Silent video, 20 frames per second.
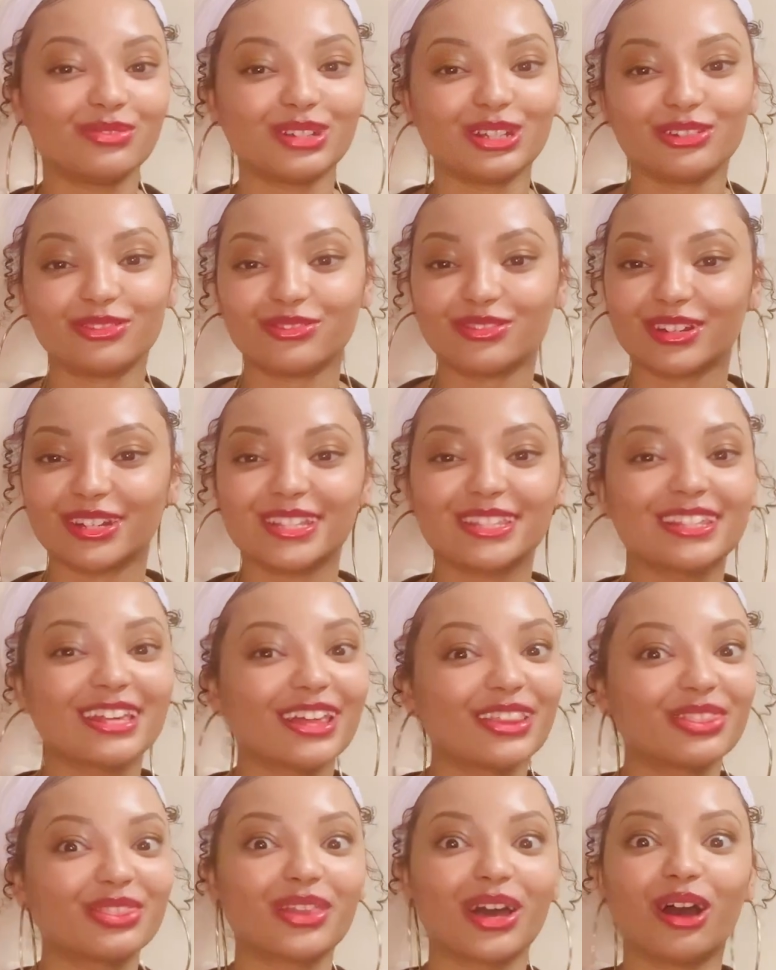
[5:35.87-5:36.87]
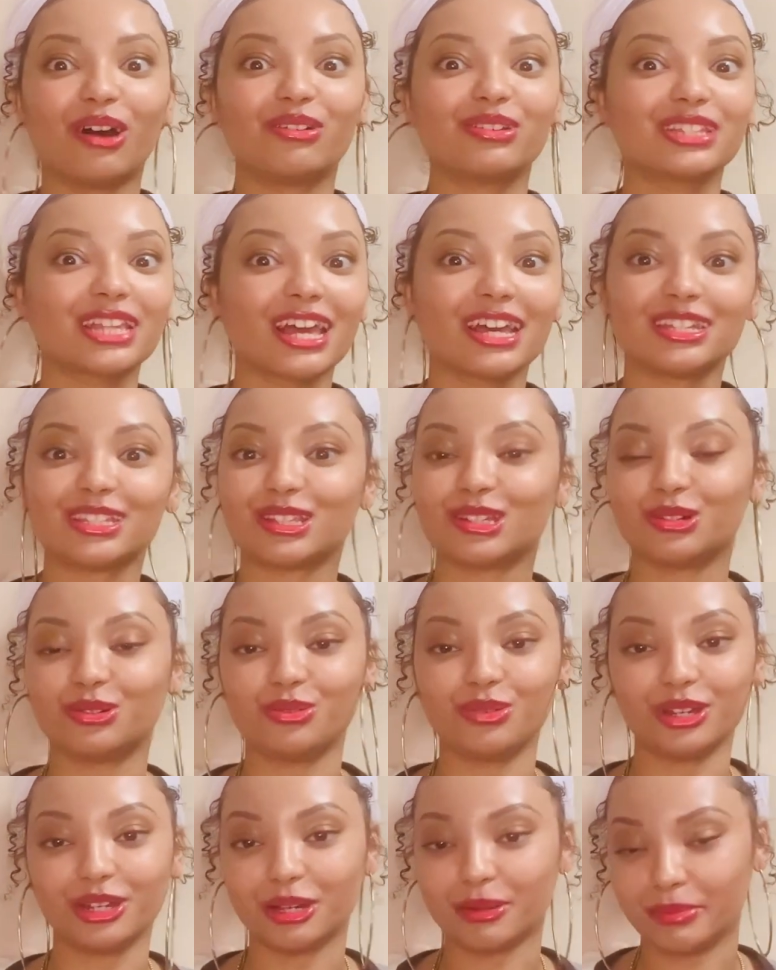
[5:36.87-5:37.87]
different thoughts as to who
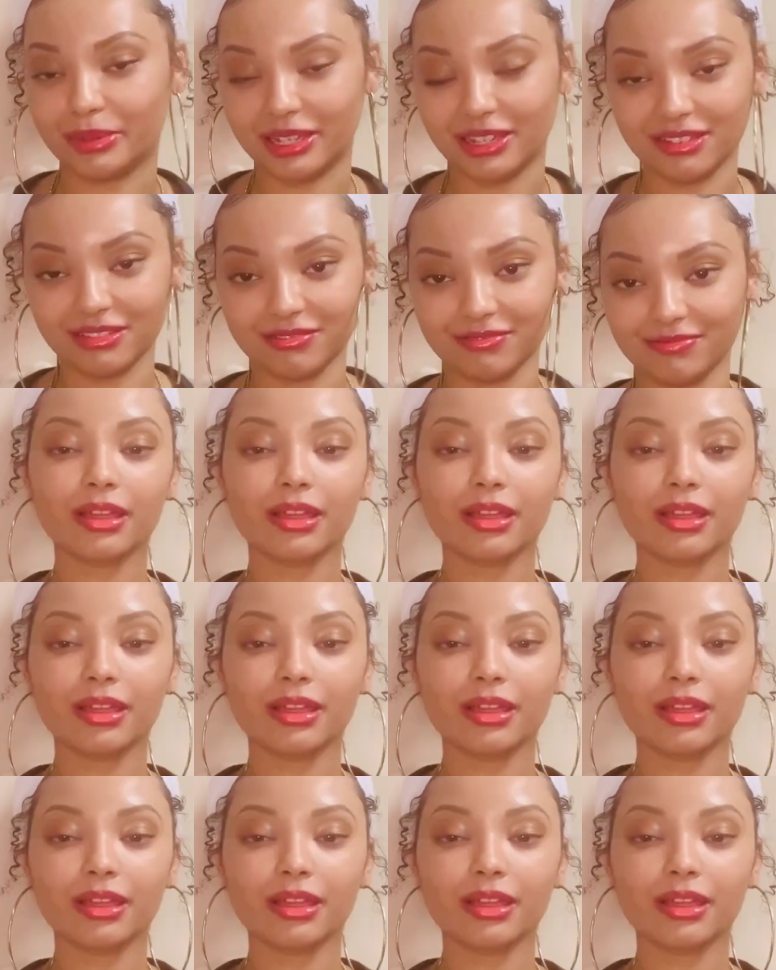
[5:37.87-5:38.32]
it could be.